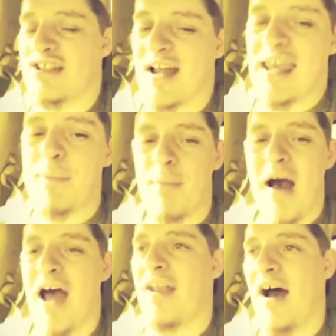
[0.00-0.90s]
Now keep in
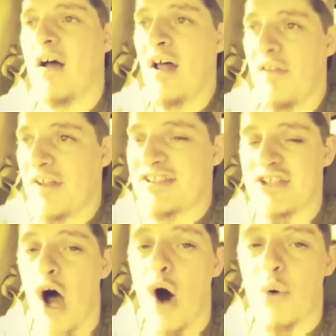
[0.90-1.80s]
mind, now this
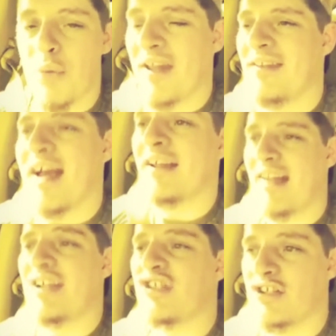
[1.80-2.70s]
is all Redneck
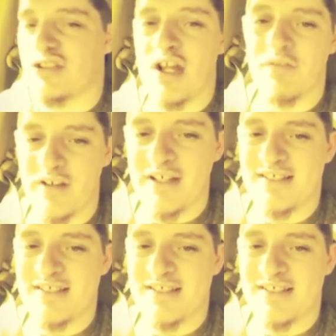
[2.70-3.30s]
Nation stuff